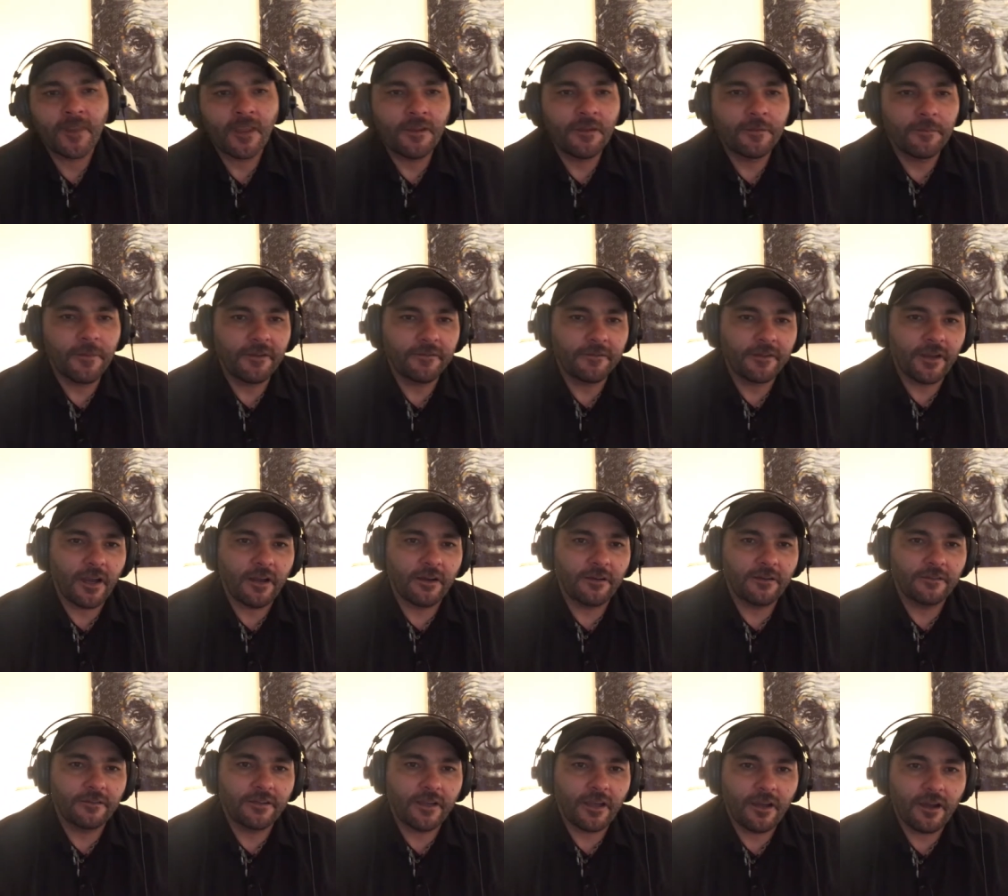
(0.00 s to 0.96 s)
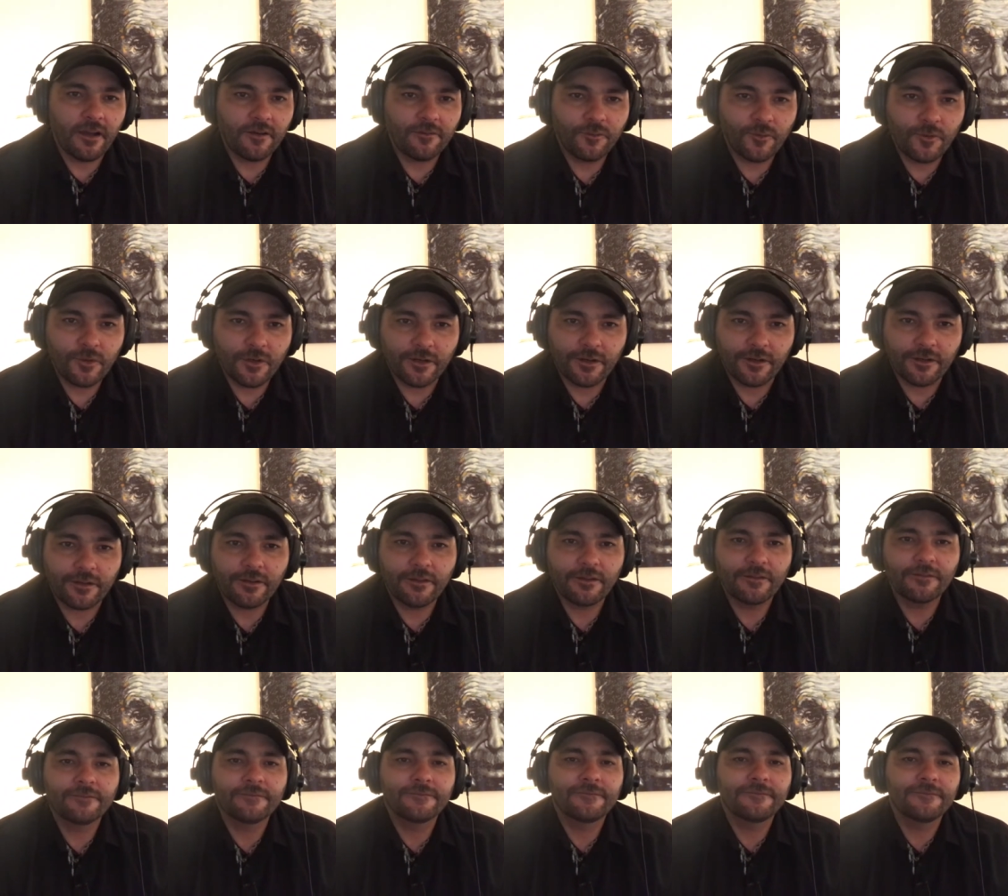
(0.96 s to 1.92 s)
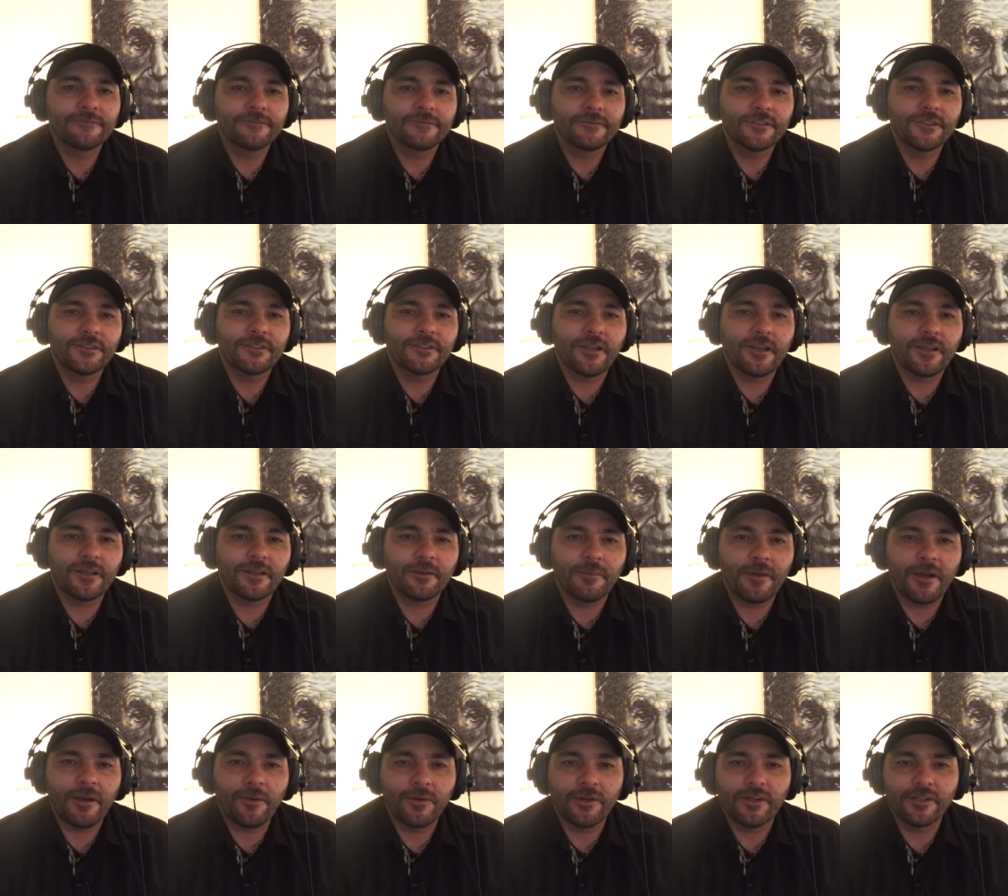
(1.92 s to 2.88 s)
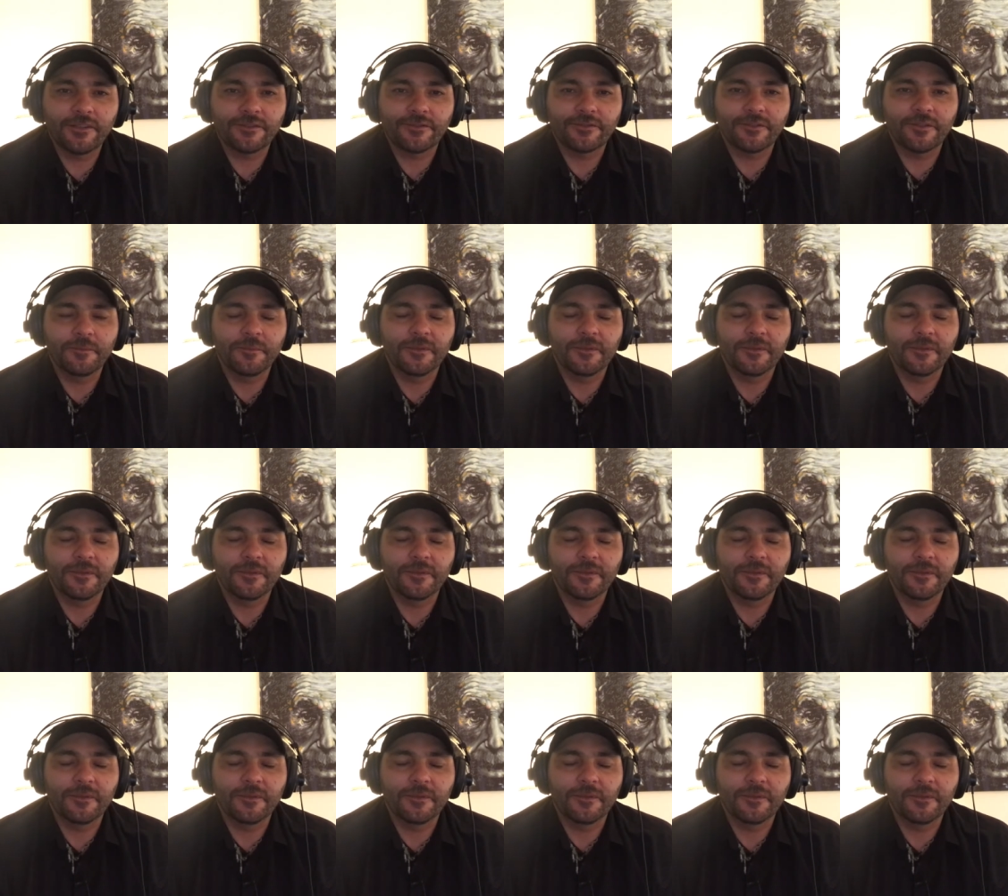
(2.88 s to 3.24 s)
You may have gotten a day off work. Let's talk about what history